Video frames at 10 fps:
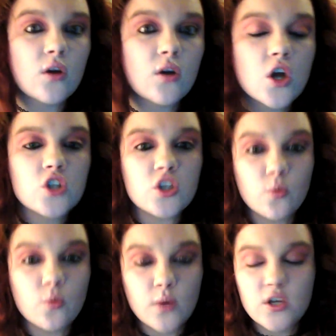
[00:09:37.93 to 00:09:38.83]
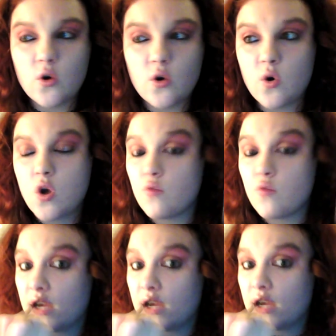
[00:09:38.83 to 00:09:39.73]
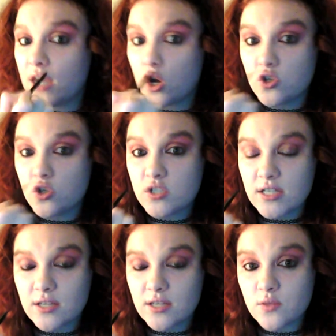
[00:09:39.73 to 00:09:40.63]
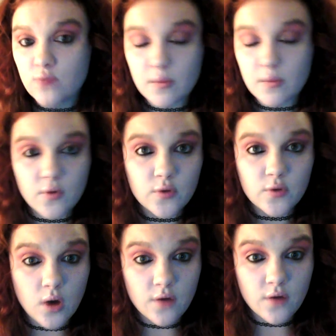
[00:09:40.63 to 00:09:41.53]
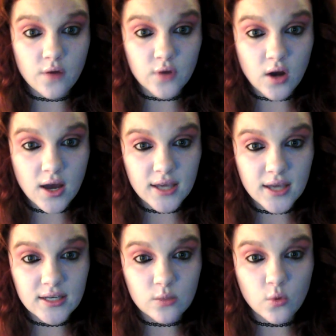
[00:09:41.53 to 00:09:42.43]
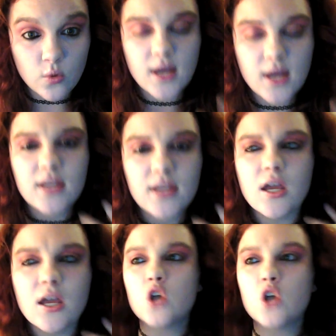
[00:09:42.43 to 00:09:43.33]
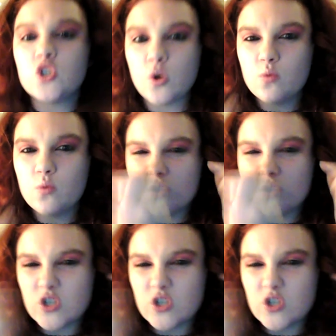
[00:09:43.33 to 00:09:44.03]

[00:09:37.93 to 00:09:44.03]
to, when you're running it underneath the rim of your eye near the waterline, don't go